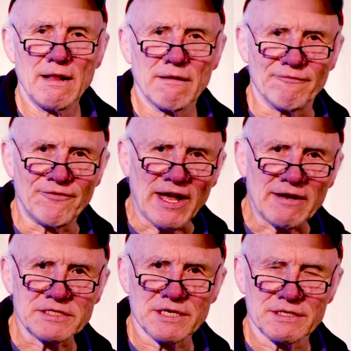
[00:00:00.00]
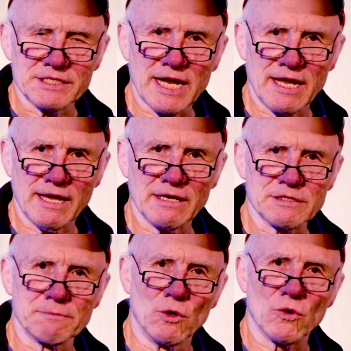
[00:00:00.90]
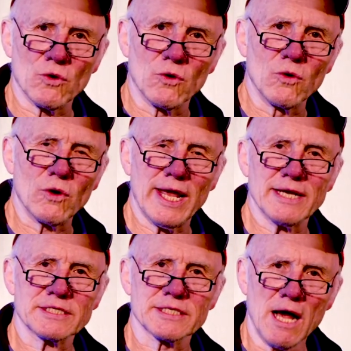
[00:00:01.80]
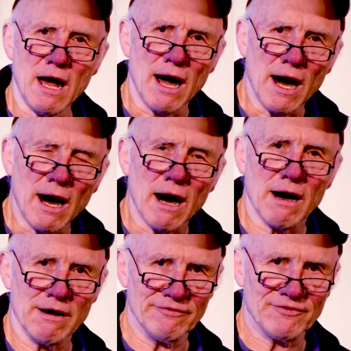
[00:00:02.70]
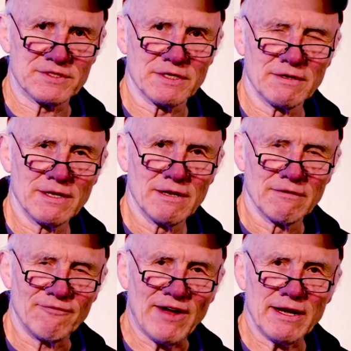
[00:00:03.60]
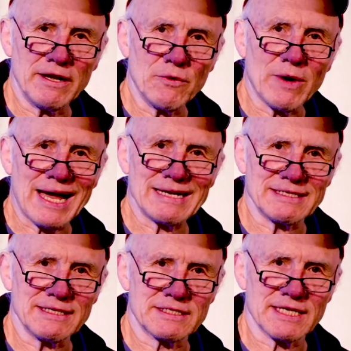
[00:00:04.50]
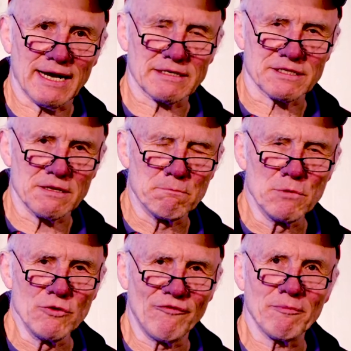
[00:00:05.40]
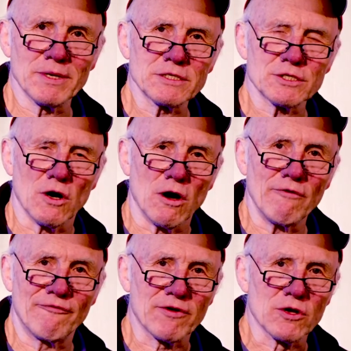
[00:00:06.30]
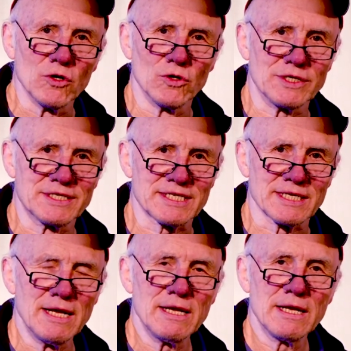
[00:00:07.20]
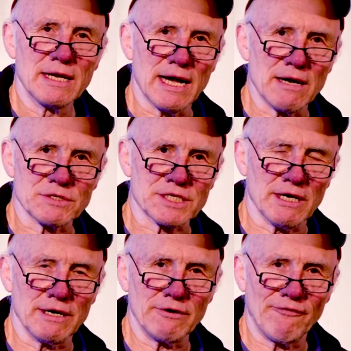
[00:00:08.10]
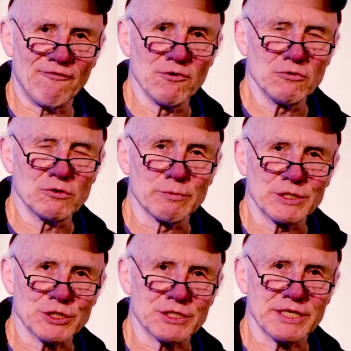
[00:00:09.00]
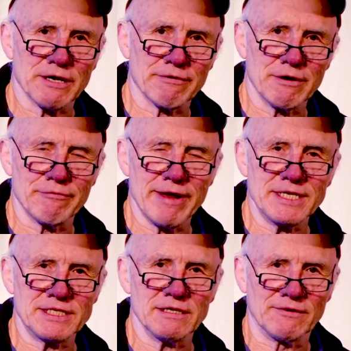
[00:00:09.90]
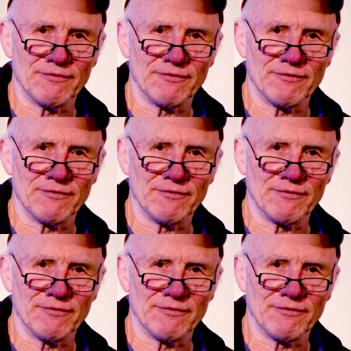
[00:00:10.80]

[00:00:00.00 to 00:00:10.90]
VAT takings more or less halved. Value-added tax, the movement of goods outside of food, which is zero rated